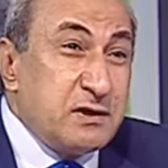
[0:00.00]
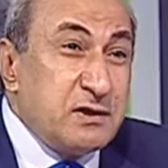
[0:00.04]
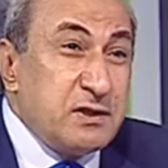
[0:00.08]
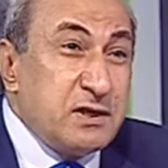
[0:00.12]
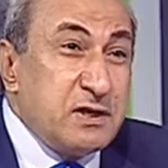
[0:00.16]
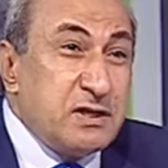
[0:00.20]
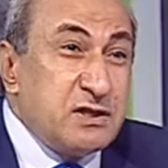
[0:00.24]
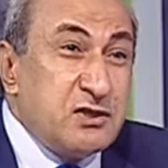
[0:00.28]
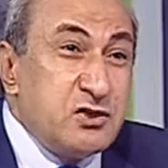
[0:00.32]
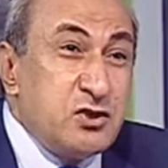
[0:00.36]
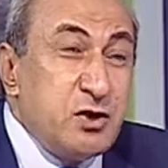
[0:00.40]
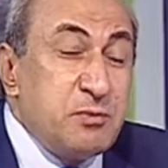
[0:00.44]

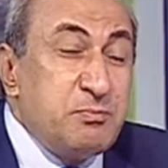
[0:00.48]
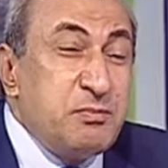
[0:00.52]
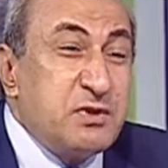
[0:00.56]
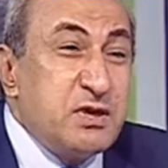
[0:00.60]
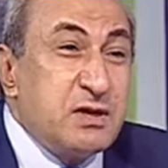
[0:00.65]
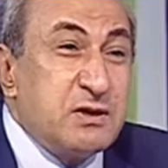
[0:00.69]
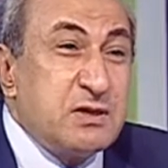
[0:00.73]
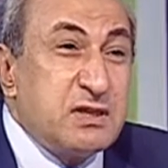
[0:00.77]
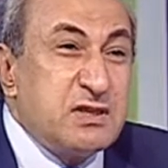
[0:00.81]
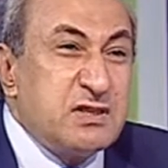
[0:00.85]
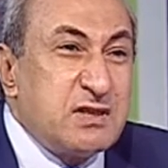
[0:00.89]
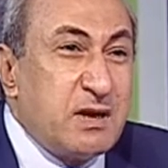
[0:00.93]
the
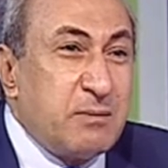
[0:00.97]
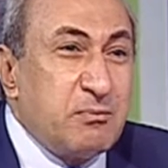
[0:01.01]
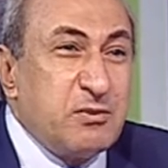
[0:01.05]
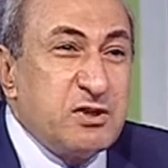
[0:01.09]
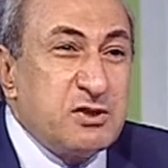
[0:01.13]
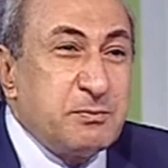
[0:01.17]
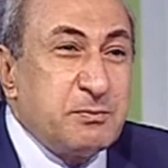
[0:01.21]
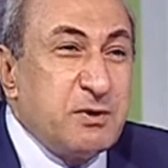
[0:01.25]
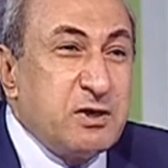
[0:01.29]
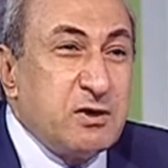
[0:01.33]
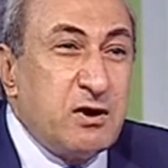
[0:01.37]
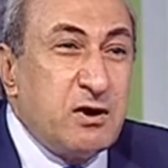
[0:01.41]
Ethiopian
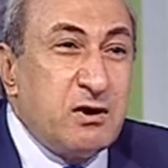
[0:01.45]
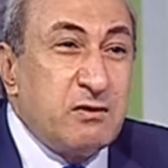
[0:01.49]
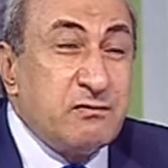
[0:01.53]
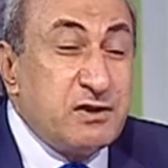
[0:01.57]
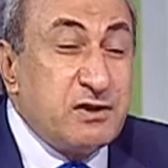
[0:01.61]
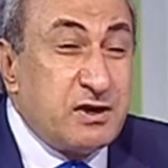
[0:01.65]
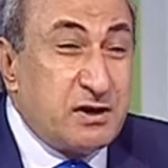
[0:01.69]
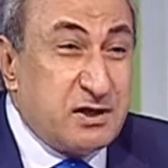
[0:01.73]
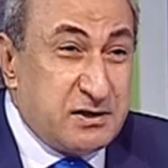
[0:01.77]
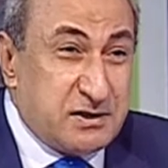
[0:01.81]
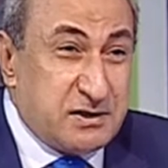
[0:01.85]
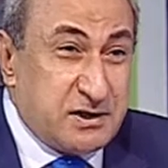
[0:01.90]
establishment of
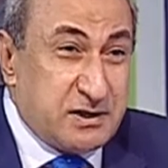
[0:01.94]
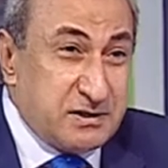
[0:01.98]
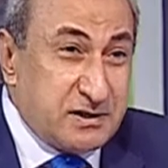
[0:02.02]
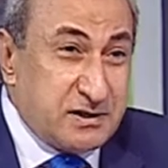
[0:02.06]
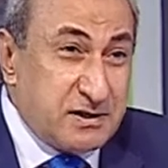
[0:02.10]
the Renaissance